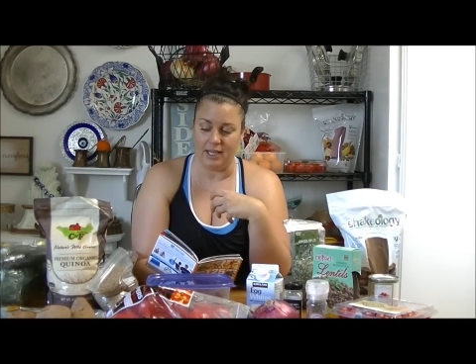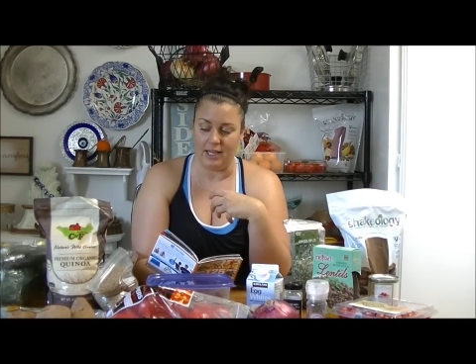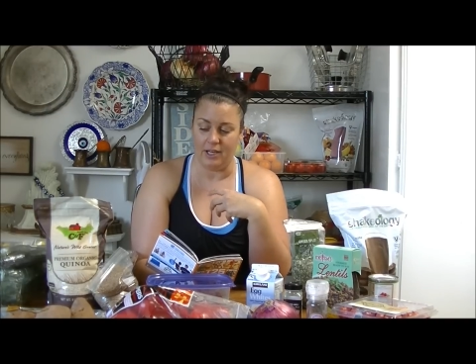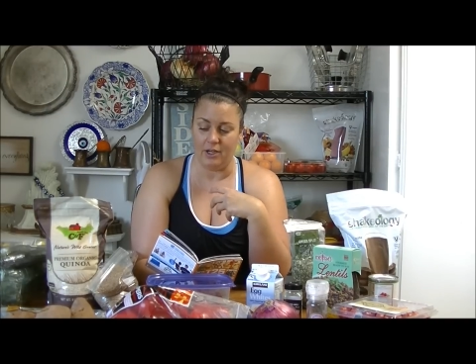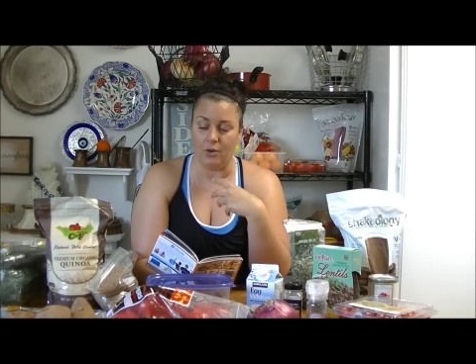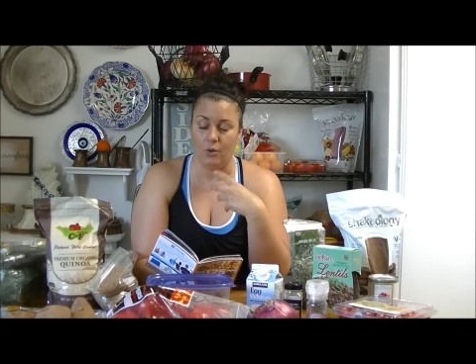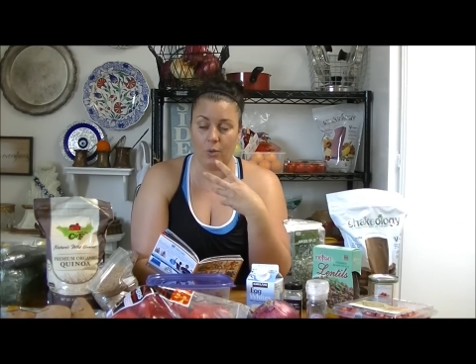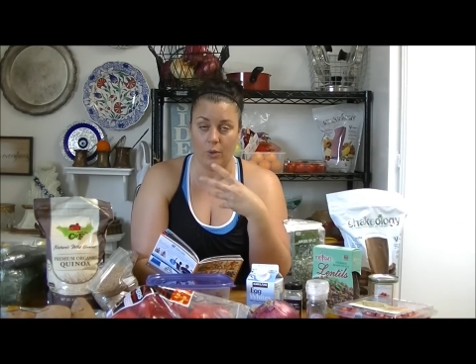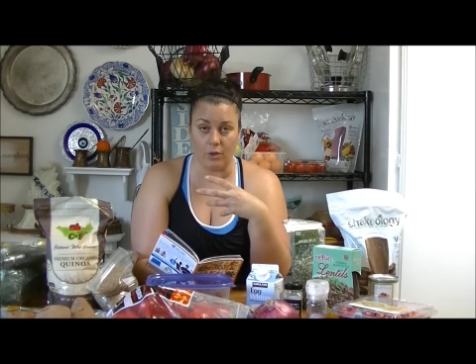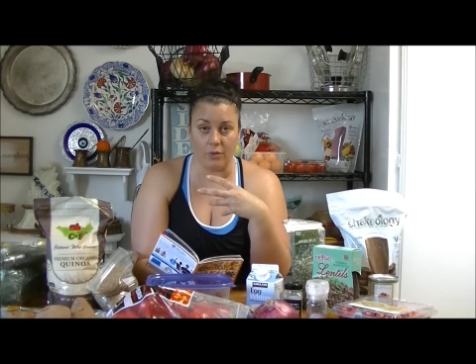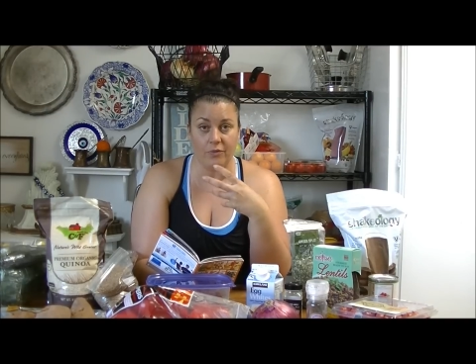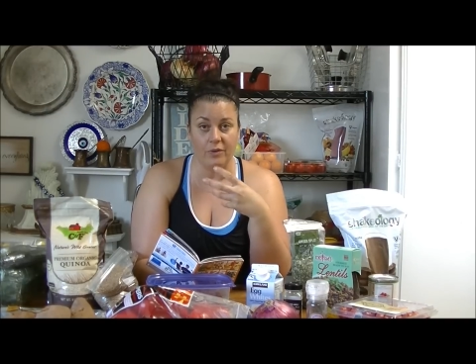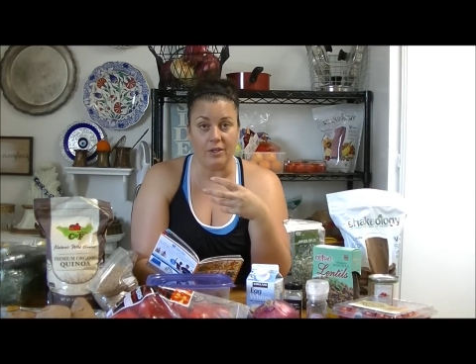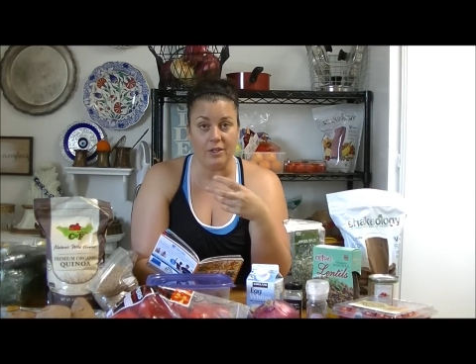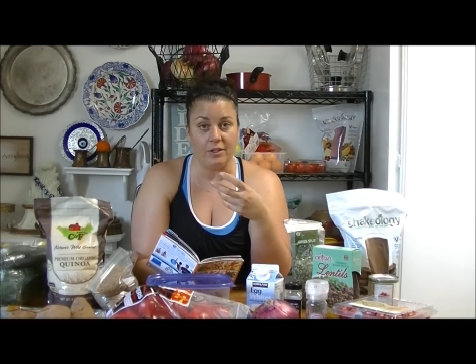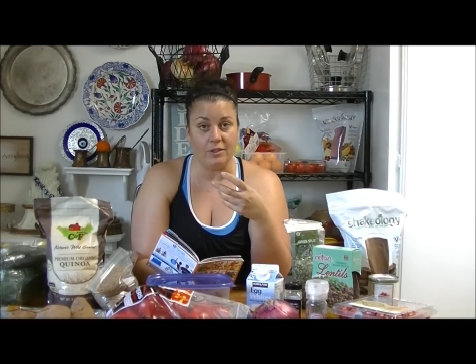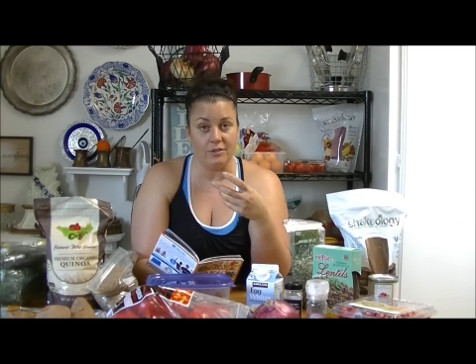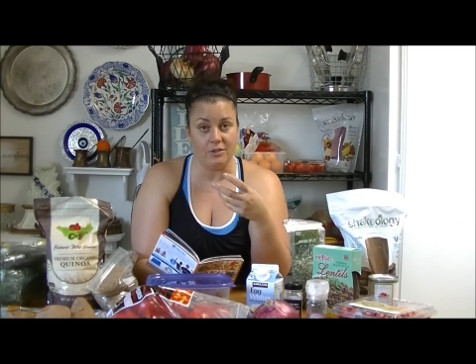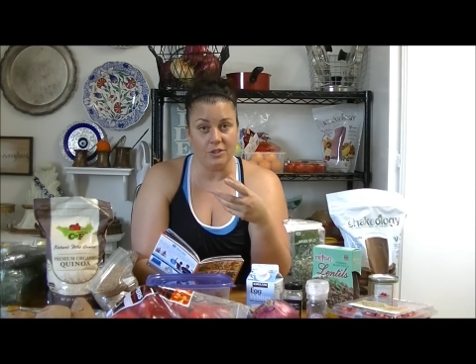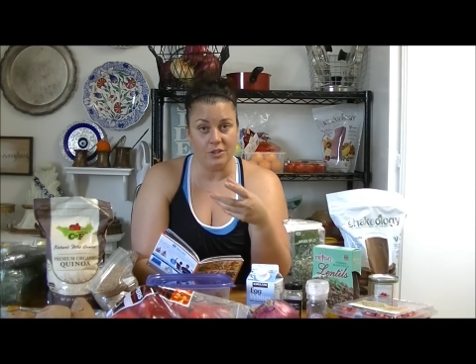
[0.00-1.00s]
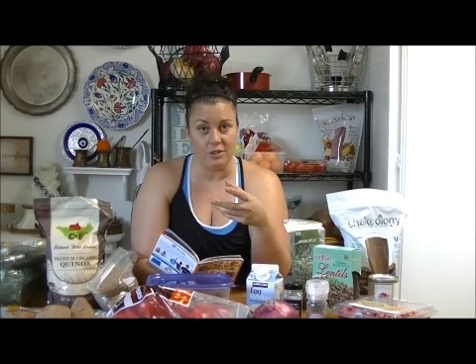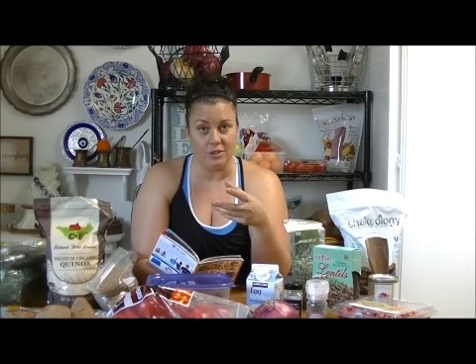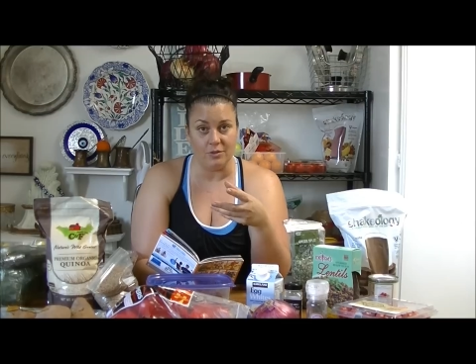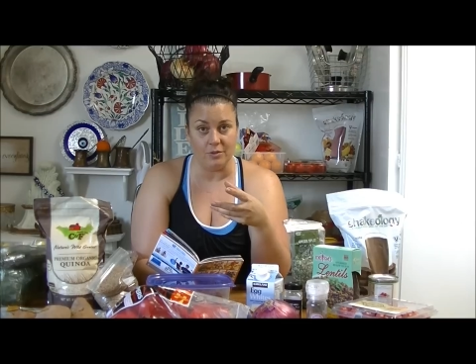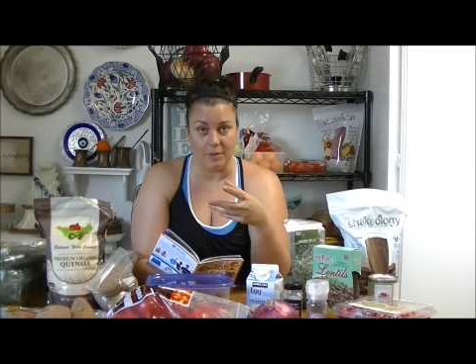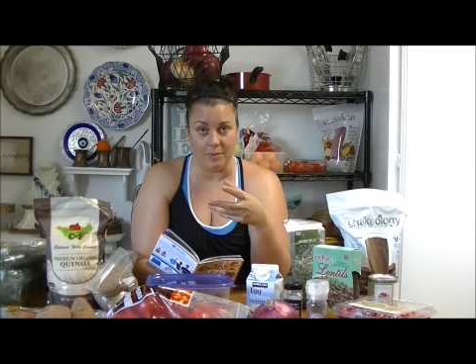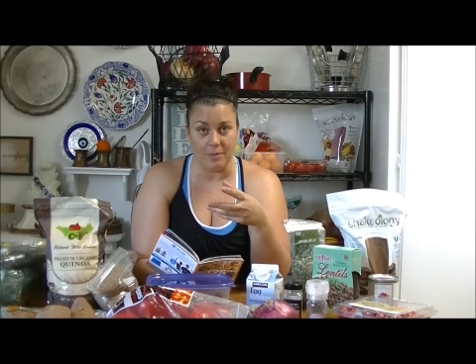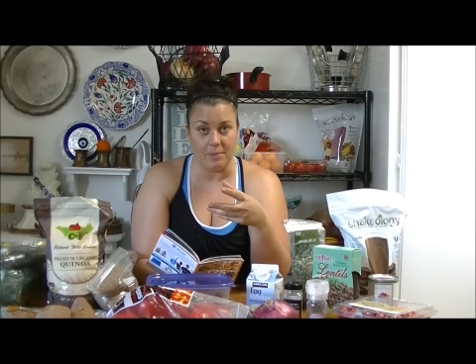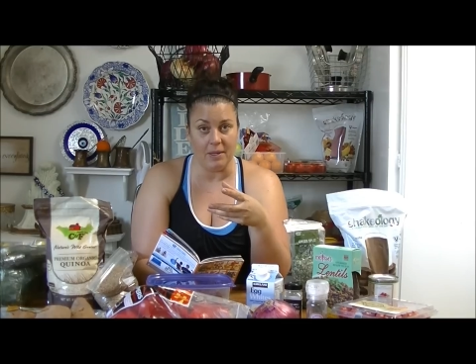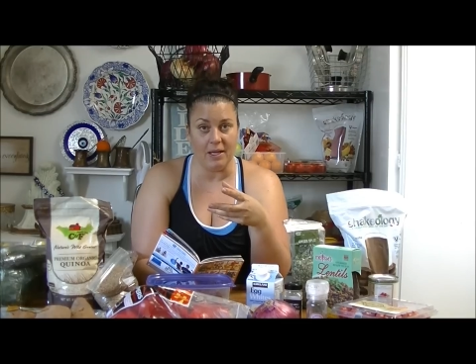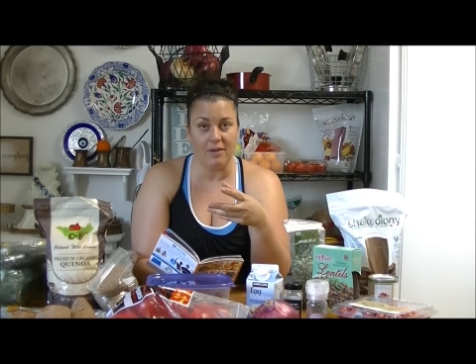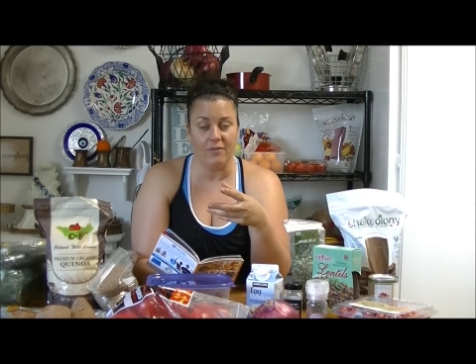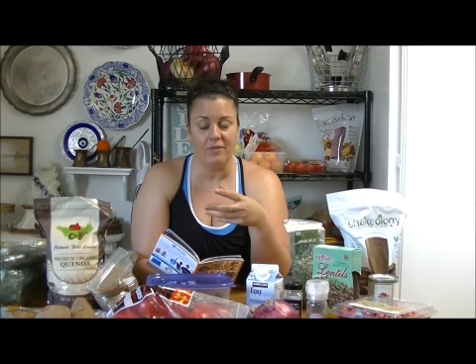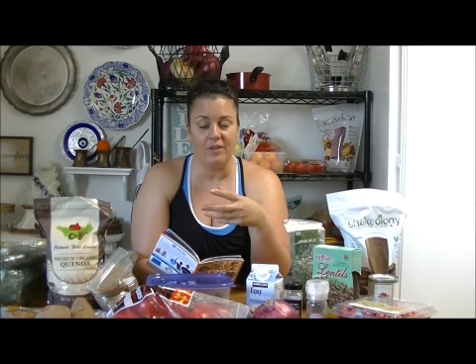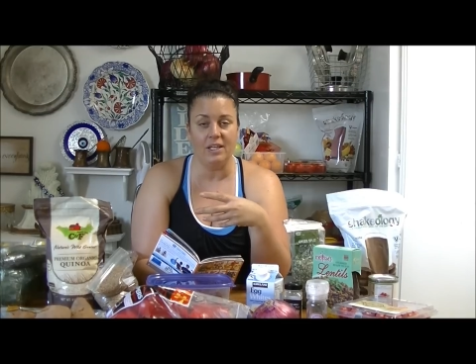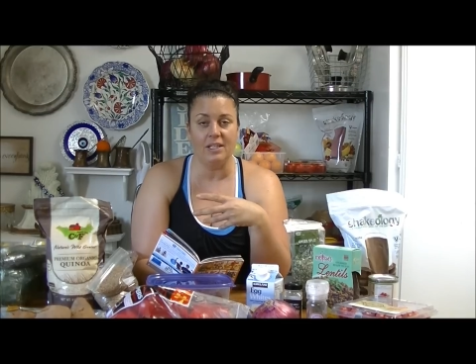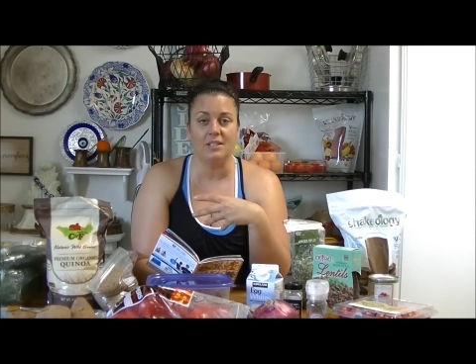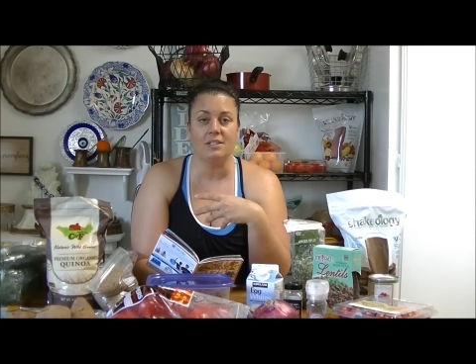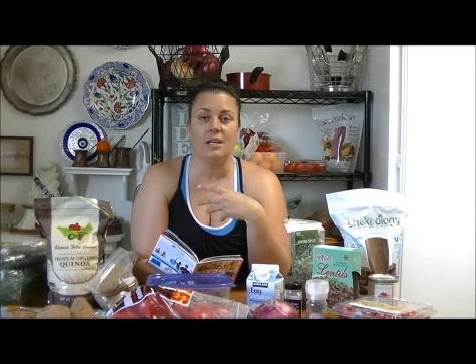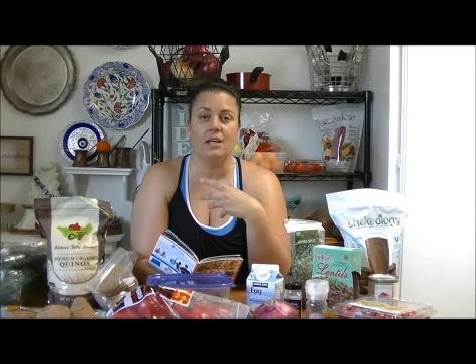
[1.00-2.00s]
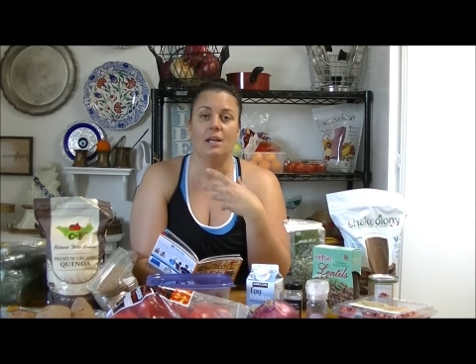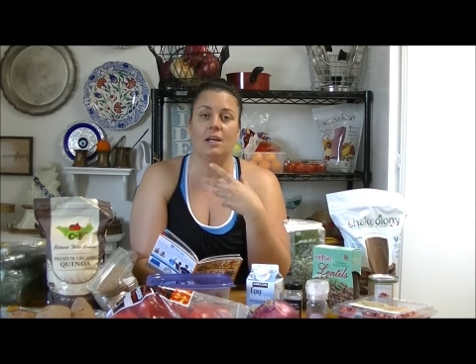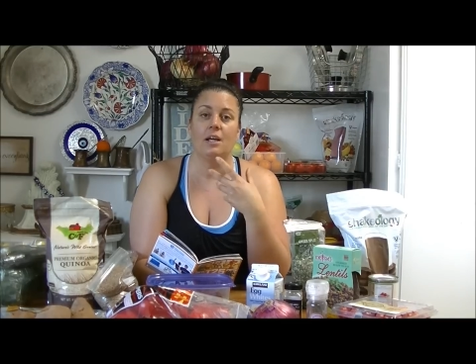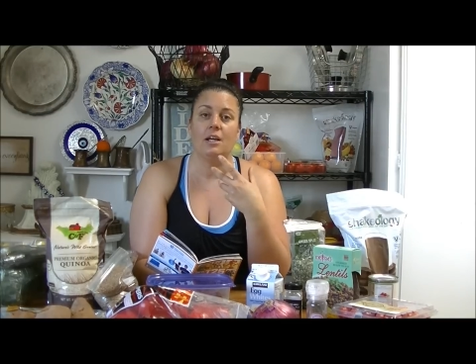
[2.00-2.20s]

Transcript: And in order for you to, to reap the benefits,